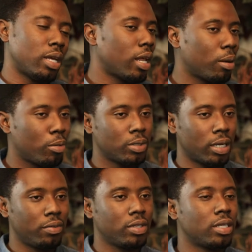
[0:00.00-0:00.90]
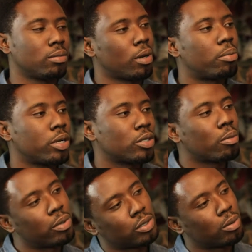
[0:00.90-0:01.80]
ten albums and everything is about praise
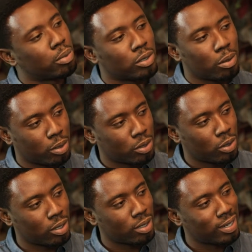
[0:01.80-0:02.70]
God, praise God, praise God, praise God.